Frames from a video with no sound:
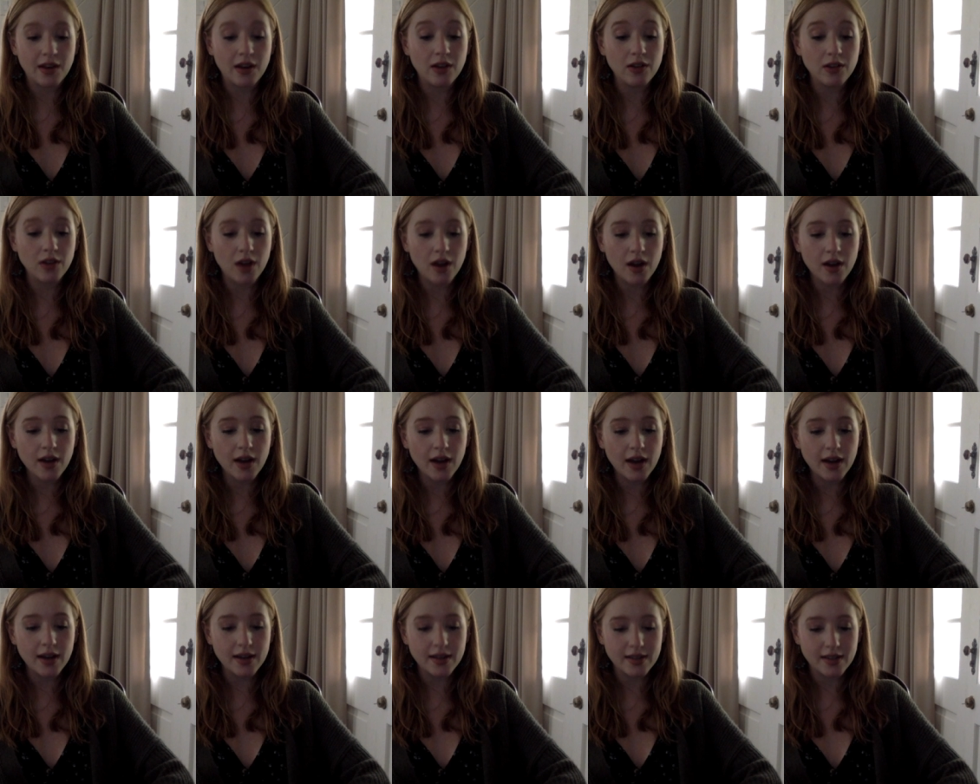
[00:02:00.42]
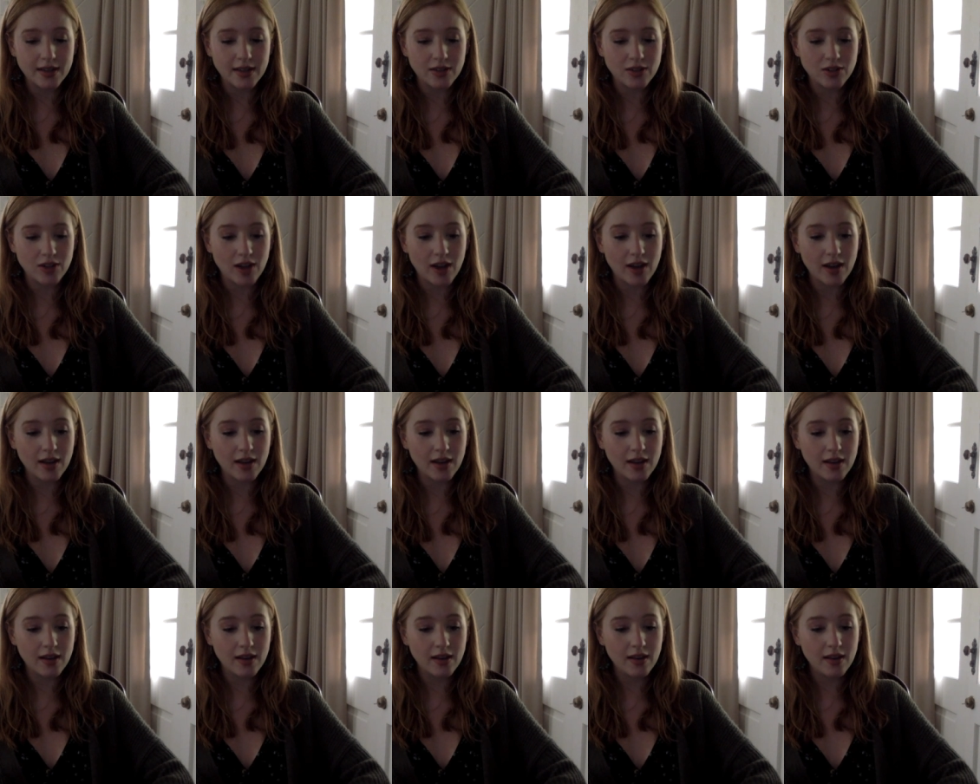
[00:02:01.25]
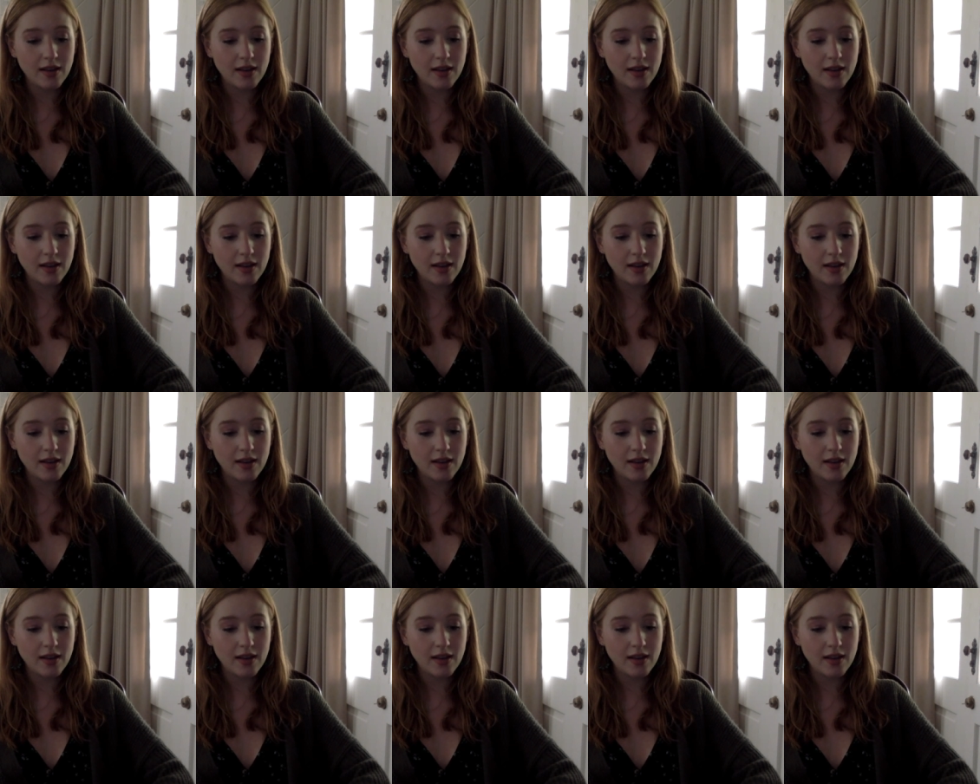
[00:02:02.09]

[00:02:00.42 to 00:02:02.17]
and a long hunting jacket,